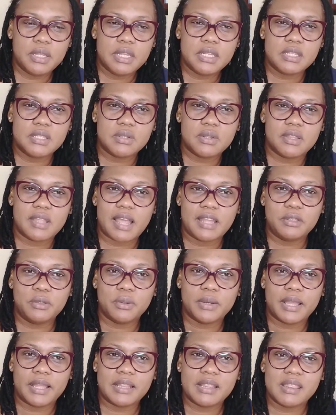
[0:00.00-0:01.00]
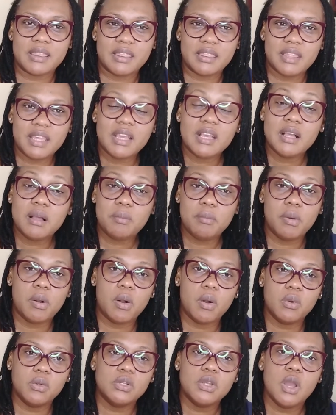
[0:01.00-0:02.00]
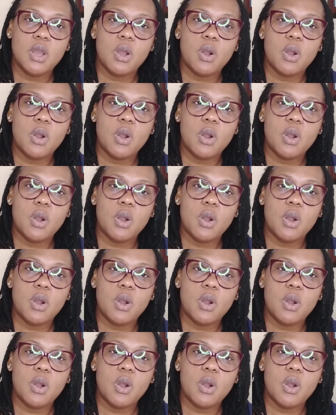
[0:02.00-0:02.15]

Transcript: is so that you can think about